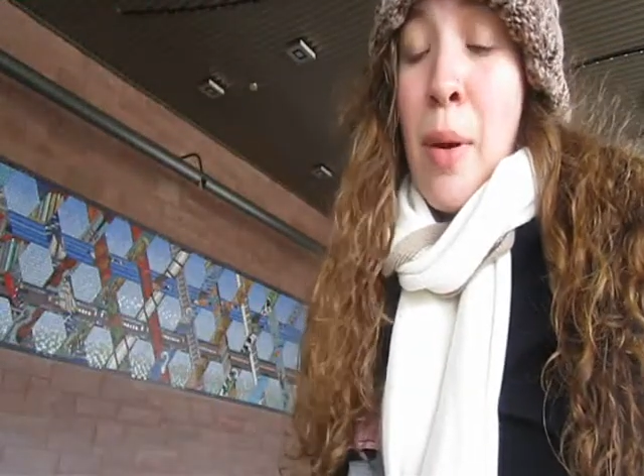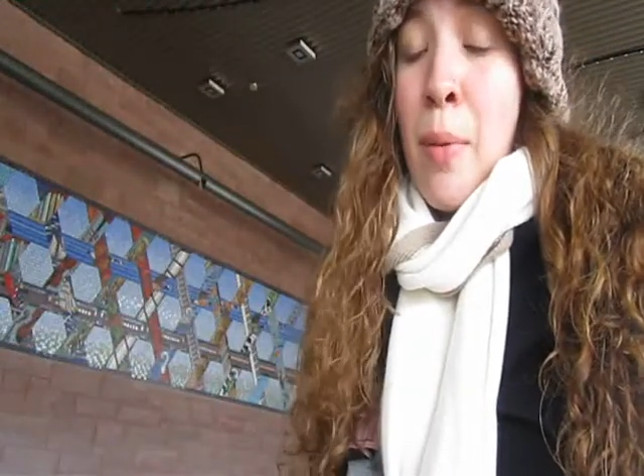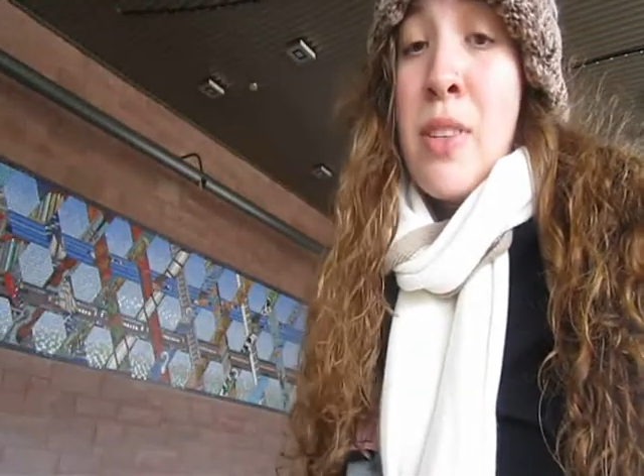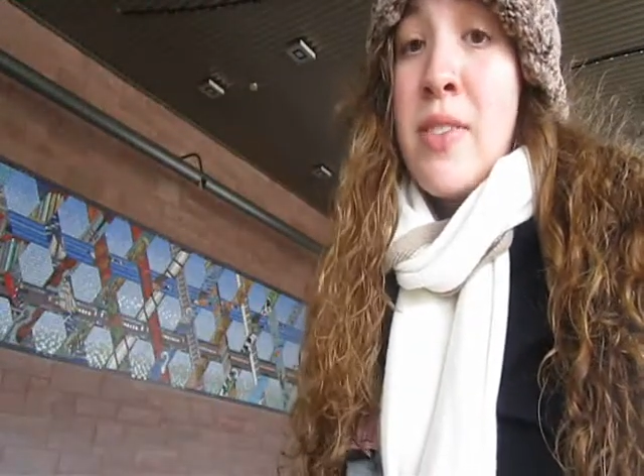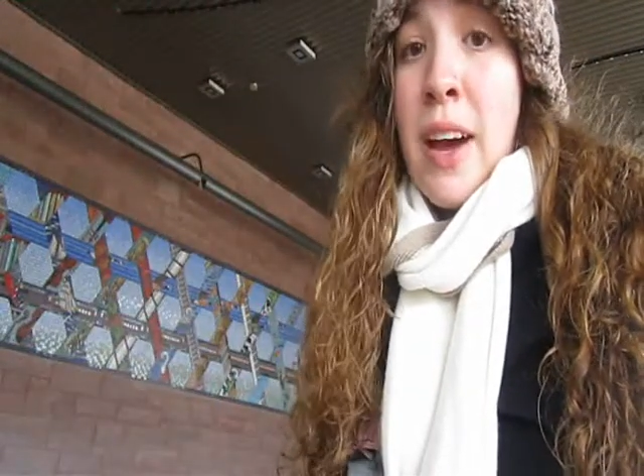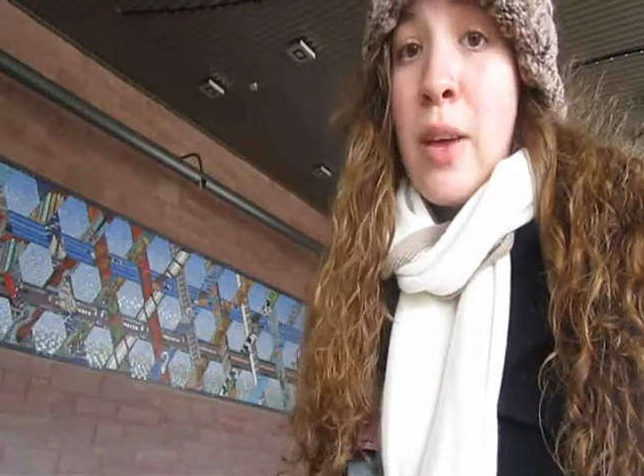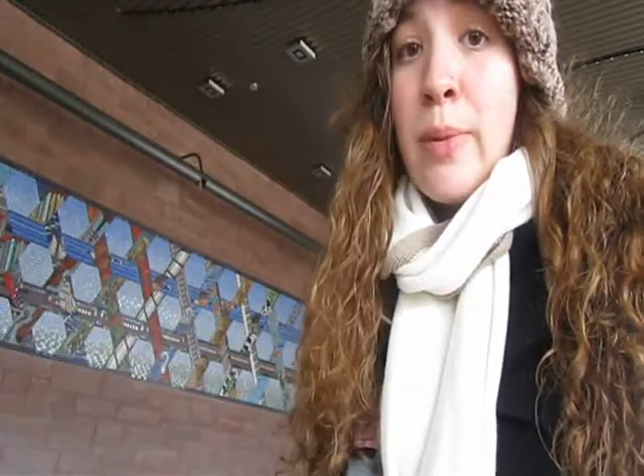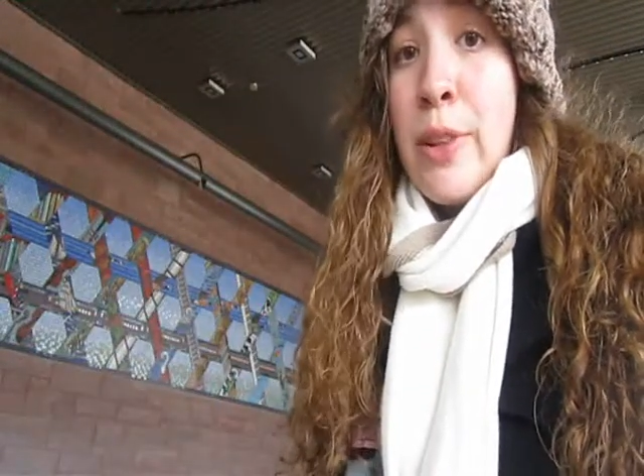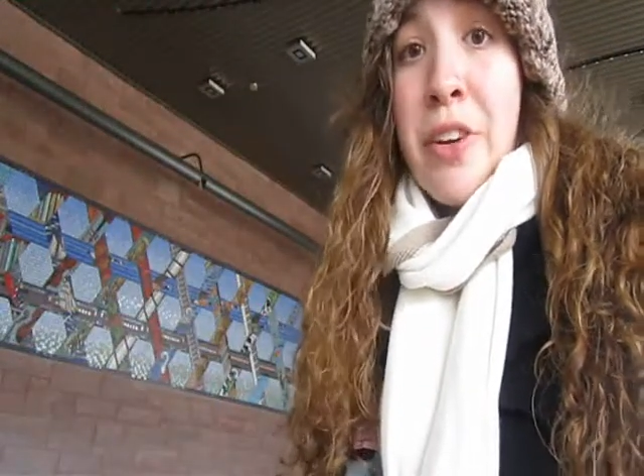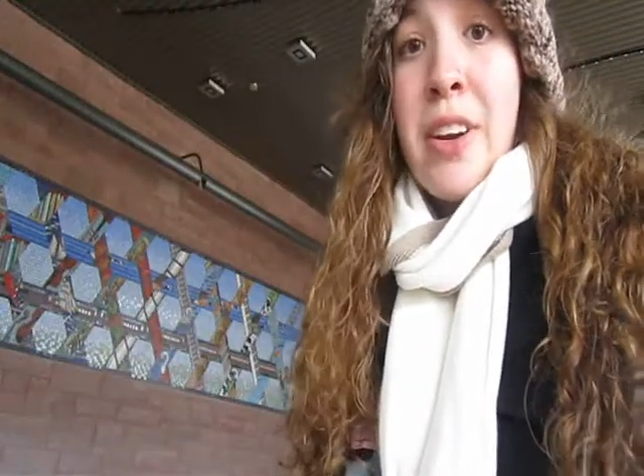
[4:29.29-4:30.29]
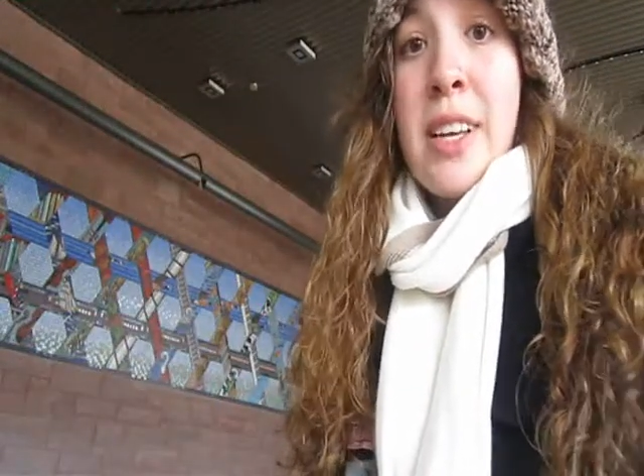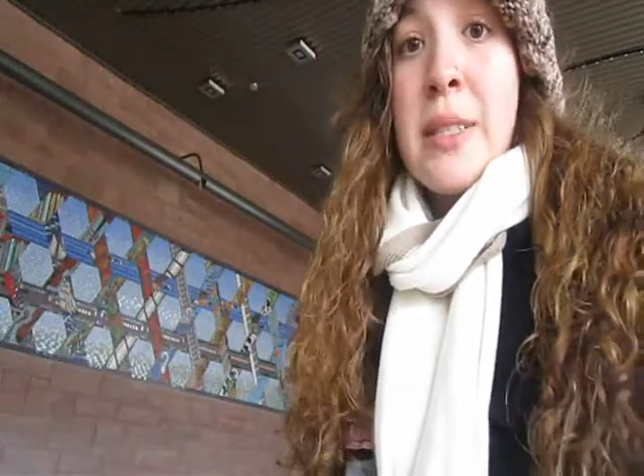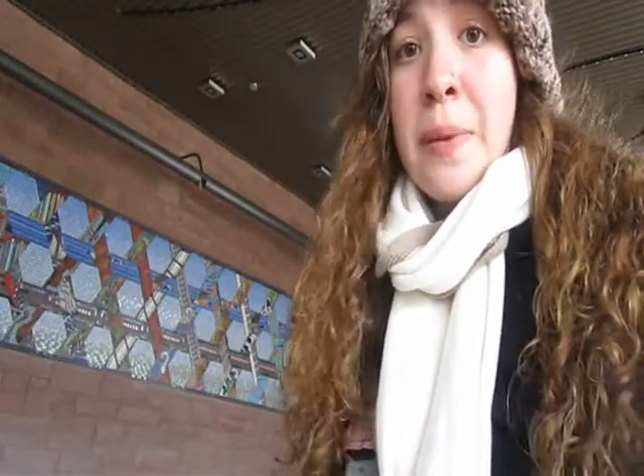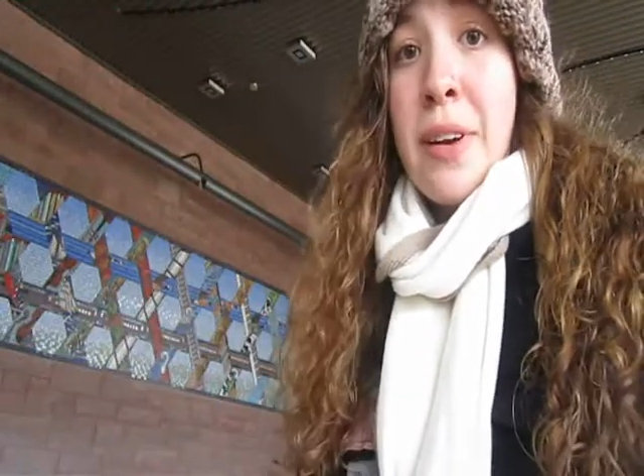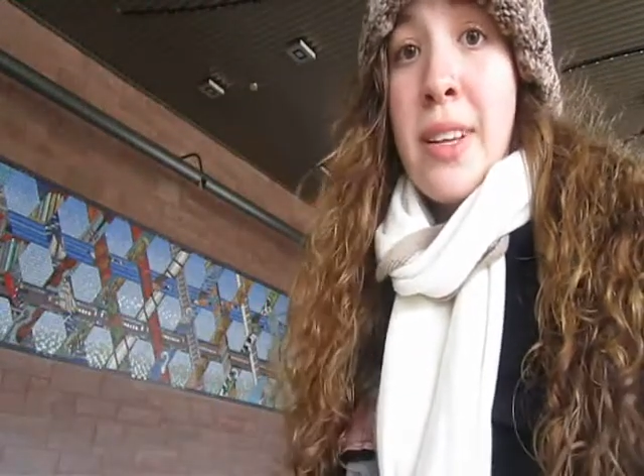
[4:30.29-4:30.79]
my most valuable learning
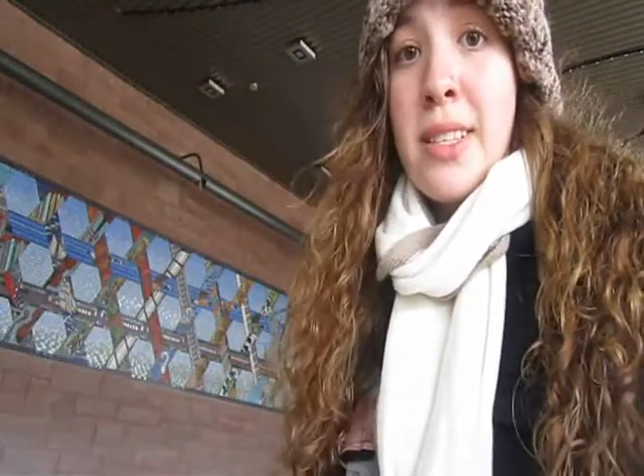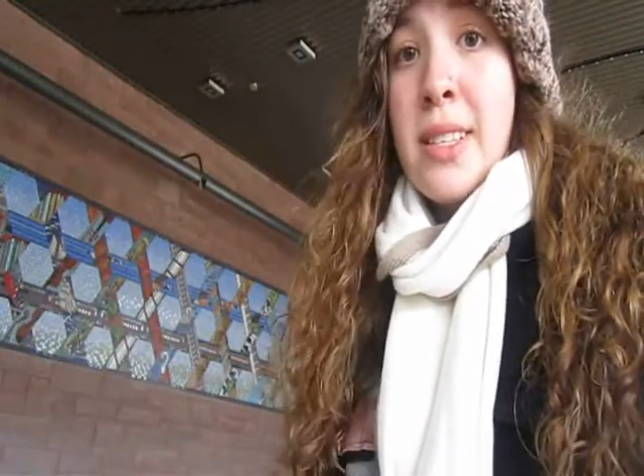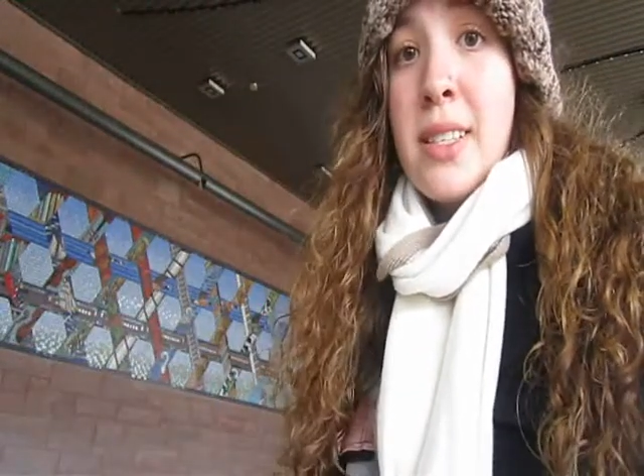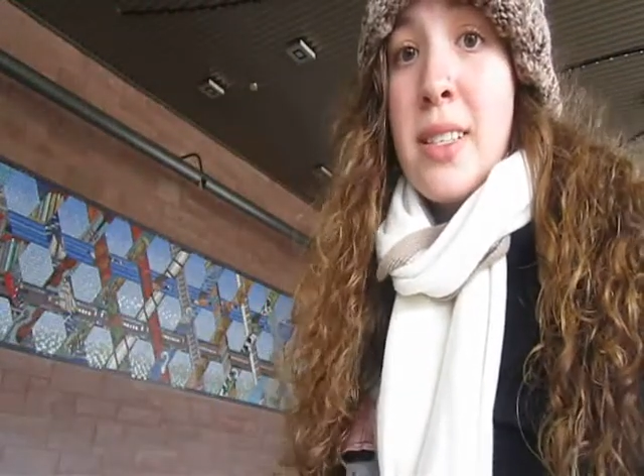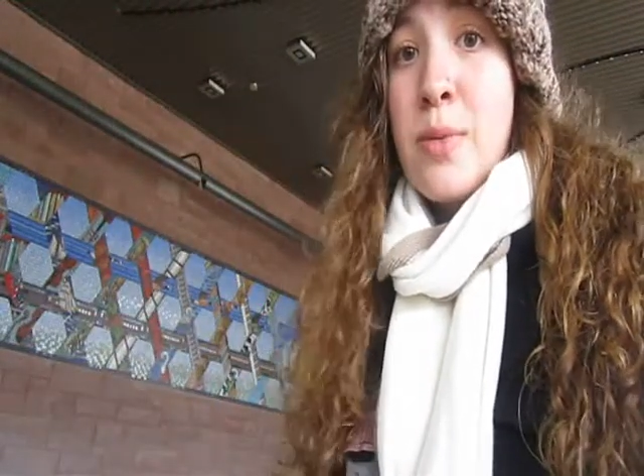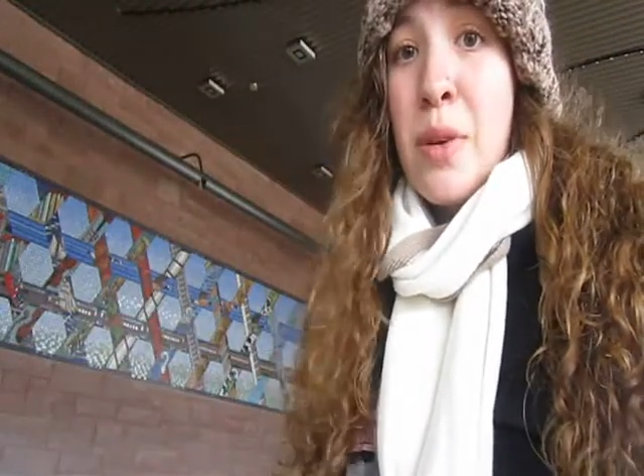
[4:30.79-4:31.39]
experiences